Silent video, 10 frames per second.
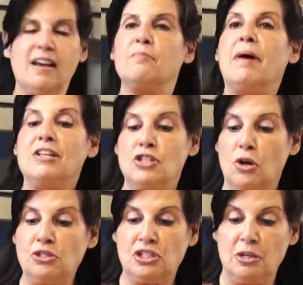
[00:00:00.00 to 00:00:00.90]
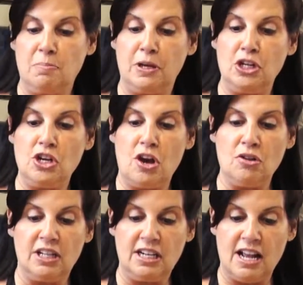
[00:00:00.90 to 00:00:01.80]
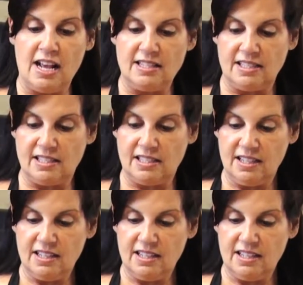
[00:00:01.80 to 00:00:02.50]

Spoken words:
my toasted pinoli nuts.